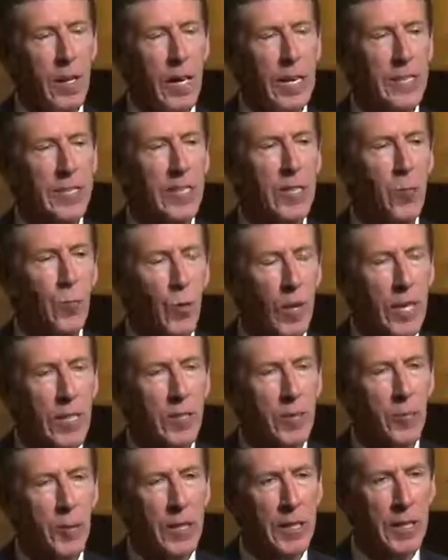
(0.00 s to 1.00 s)
I see
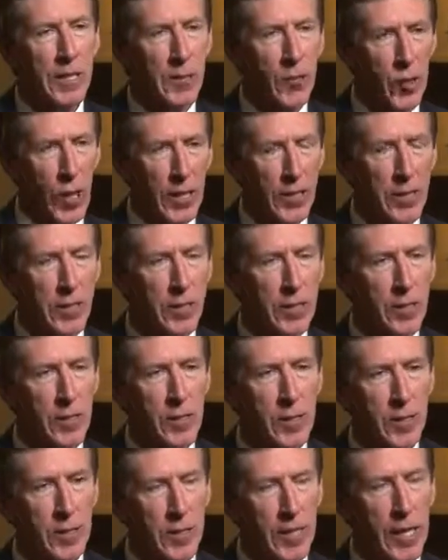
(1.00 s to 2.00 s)
race being injected into
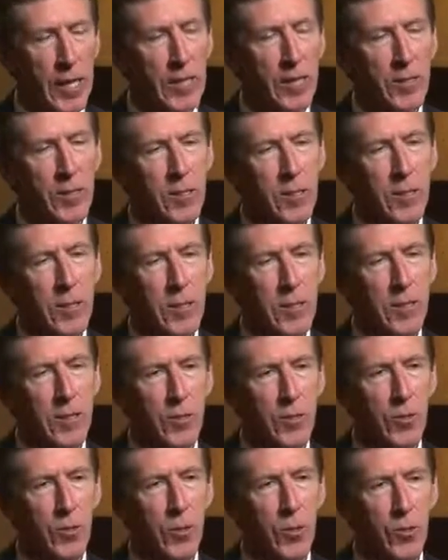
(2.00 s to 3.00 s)
this case in the
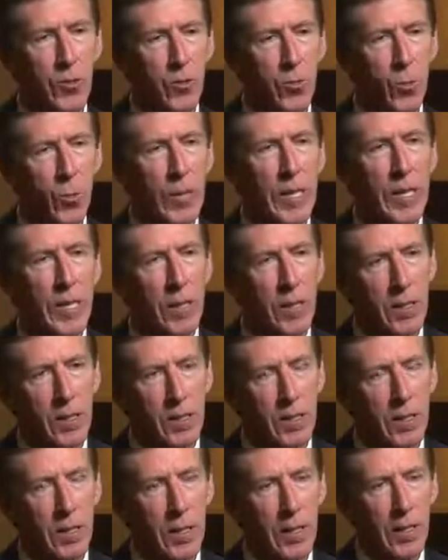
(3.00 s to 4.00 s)
first week
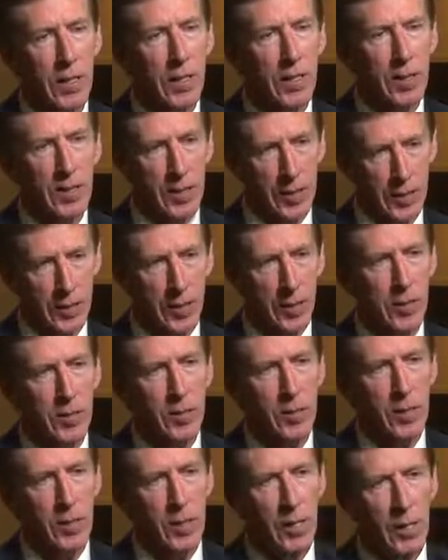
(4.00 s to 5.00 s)
that it existed,
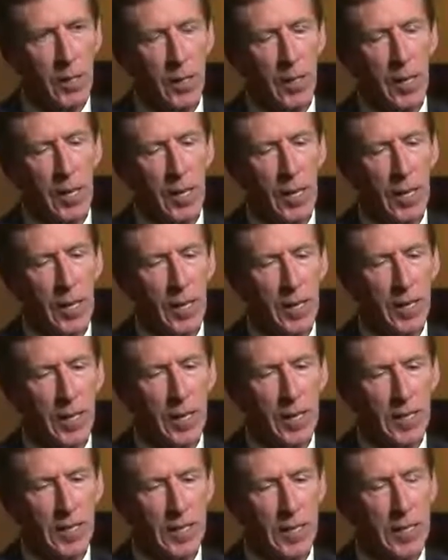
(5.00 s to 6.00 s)
and
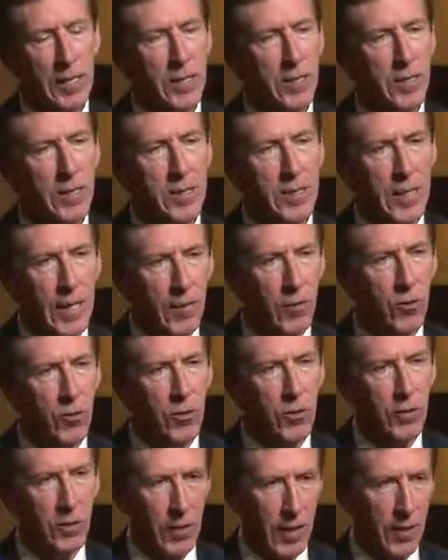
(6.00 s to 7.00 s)
I see that it's
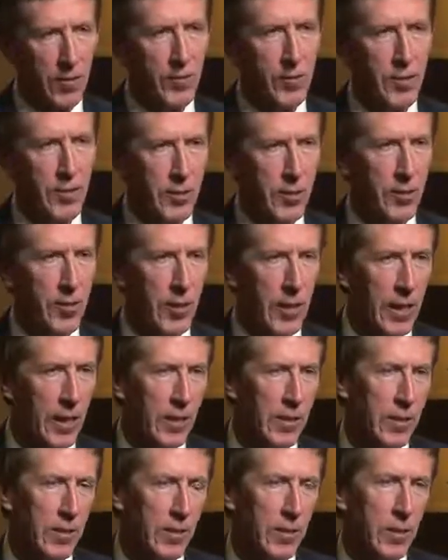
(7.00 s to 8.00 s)
never left this
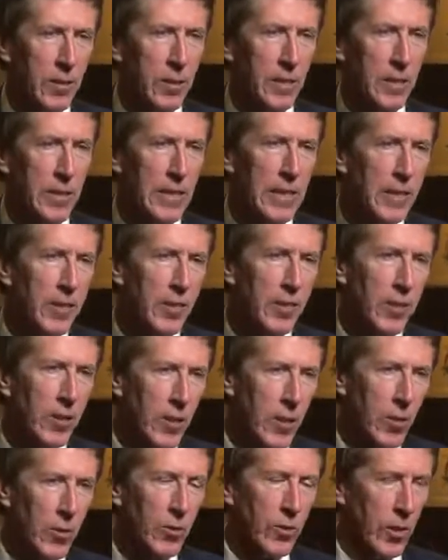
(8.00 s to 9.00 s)
case, even
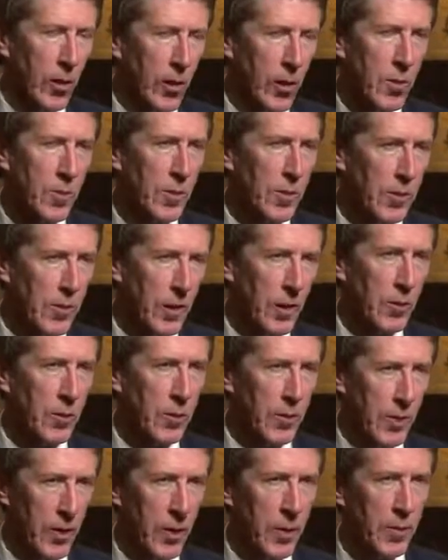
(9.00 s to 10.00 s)
though time and
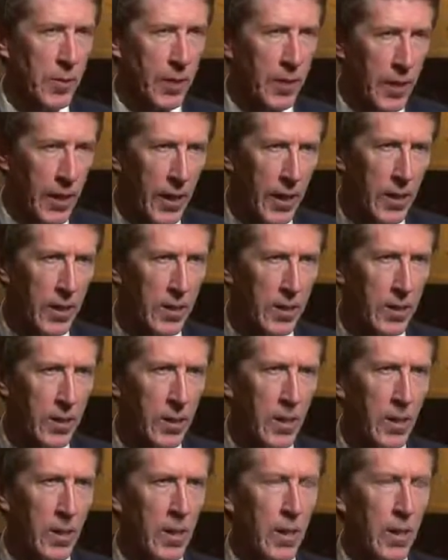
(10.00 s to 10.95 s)
time again,